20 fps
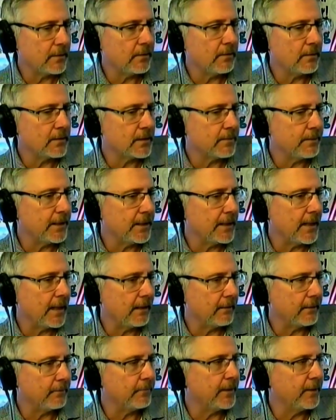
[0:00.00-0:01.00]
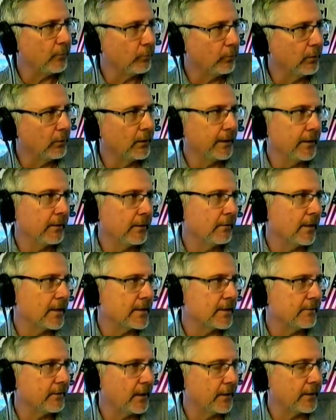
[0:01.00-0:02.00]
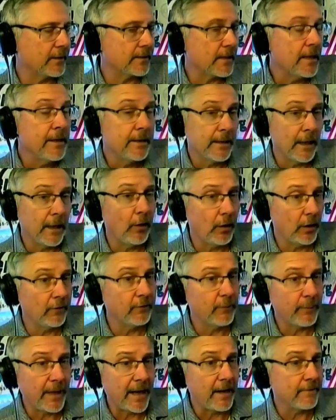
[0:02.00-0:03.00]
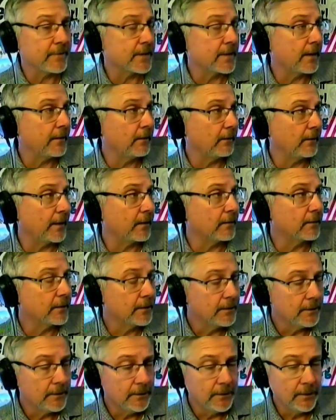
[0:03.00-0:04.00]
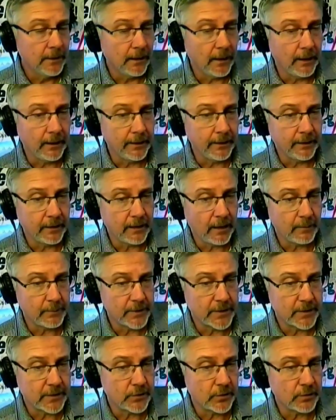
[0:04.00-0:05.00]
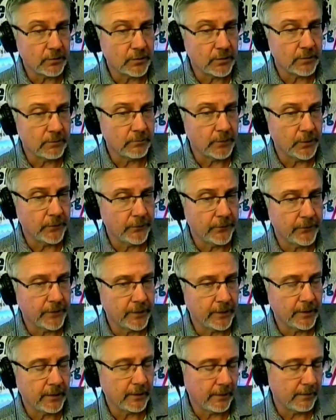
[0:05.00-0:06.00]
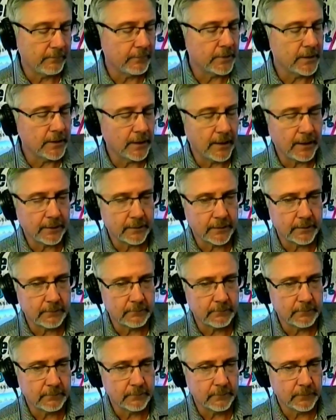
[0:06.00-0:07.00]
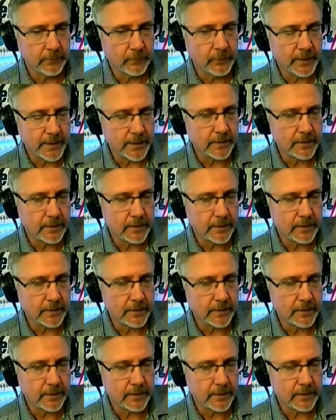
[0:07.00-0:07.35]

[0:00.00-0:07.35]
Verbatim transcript: to speak out and be really aggressive on this. Now, all of them have signed a letter uh, in opposition to both, uh, and I did have we did